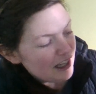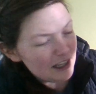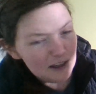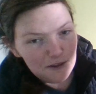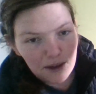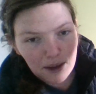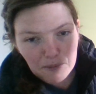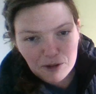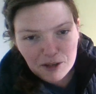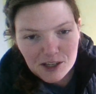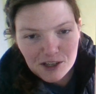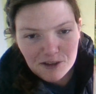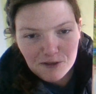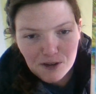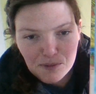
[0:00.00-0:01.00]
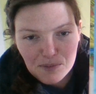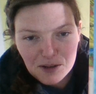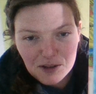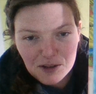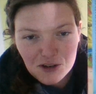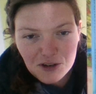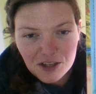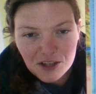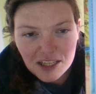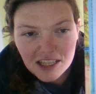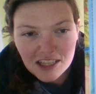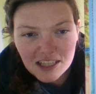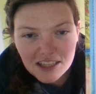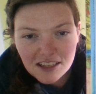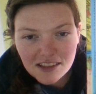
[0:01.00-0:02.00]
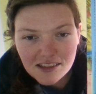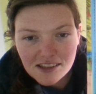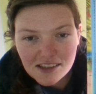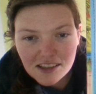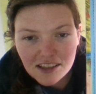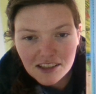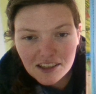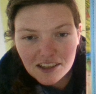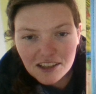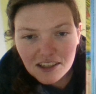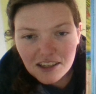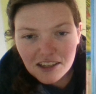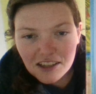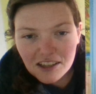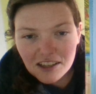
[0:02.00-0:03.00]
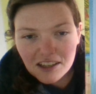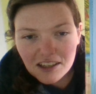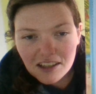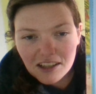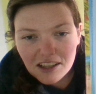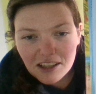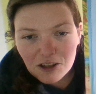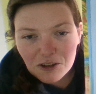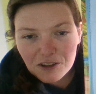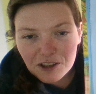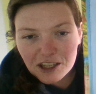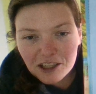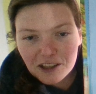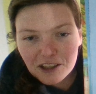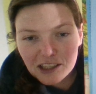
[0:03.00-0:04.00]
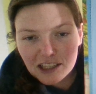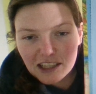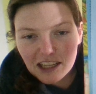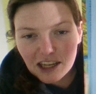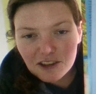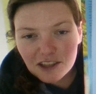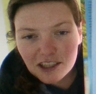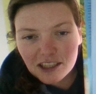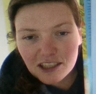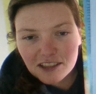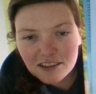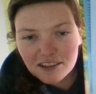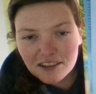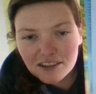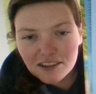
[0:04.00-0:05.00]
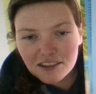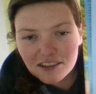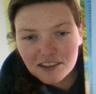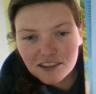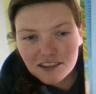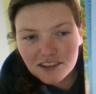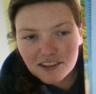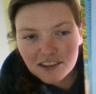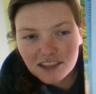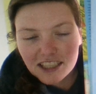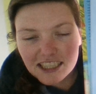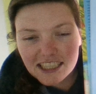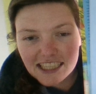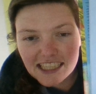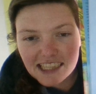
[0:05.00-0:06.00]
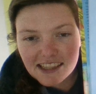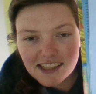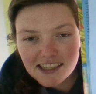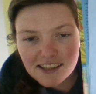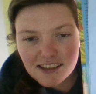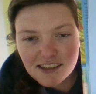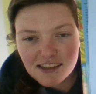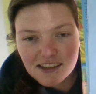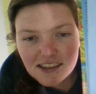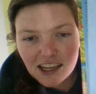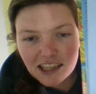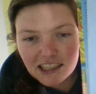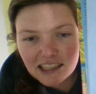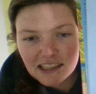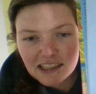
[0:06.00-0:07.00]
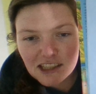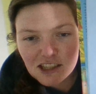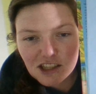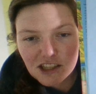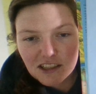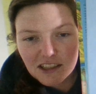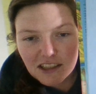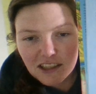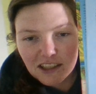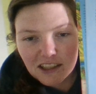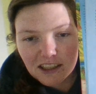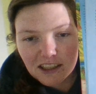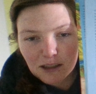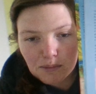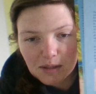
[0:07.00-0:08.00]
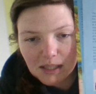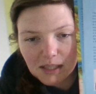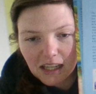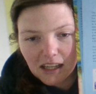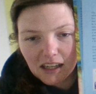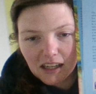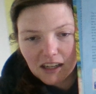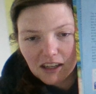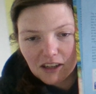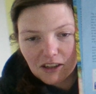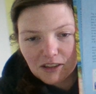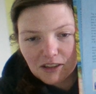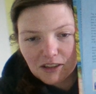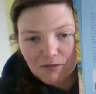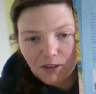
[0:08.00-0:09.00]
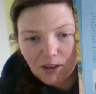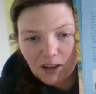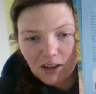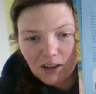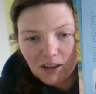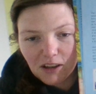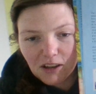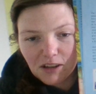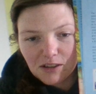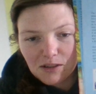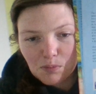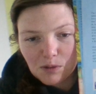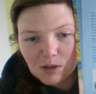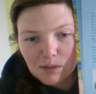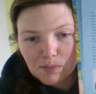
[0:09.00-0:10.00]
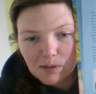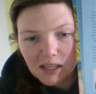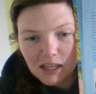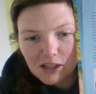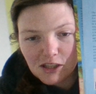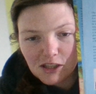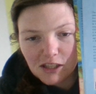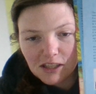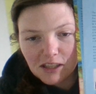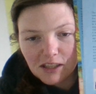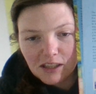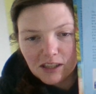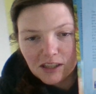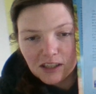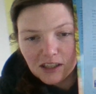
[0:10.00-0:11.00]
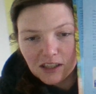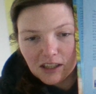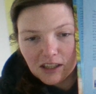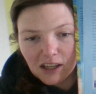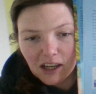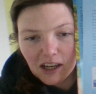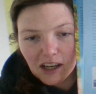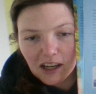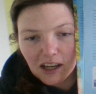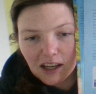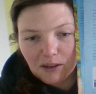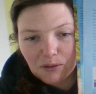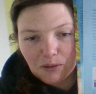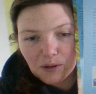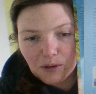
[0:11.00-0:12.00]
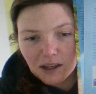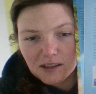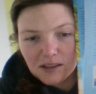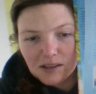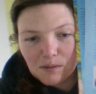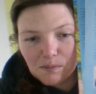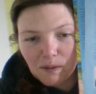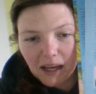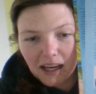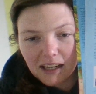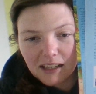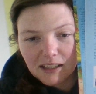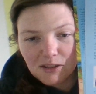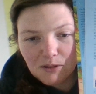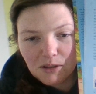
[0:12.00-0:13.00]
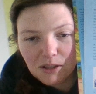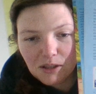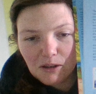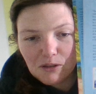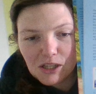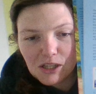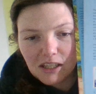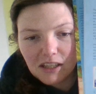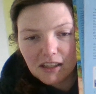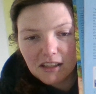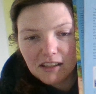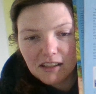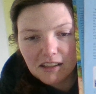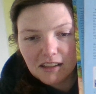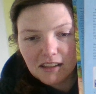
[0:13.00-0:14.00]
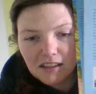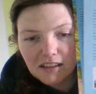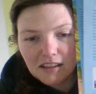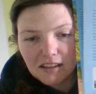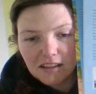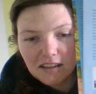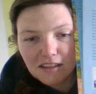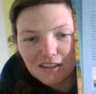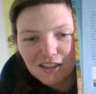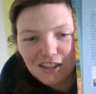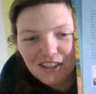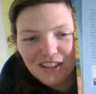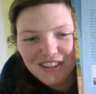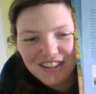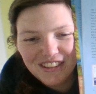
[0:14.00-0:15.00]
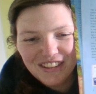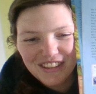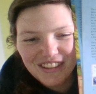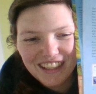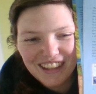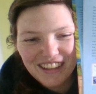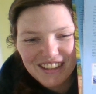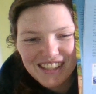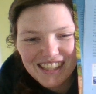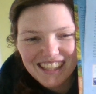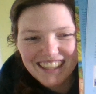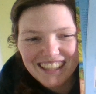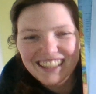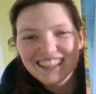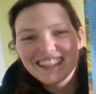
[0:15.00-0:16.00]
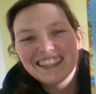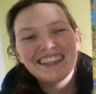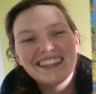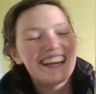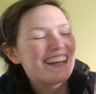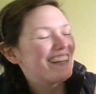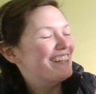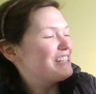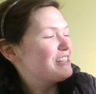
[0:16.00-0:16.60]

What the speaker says: and evaporation from the trees. And over here in the cloud, it condenses, condensation, comes down and falls, precipitation, and runs back to the ocean. To the ocean. Yeah.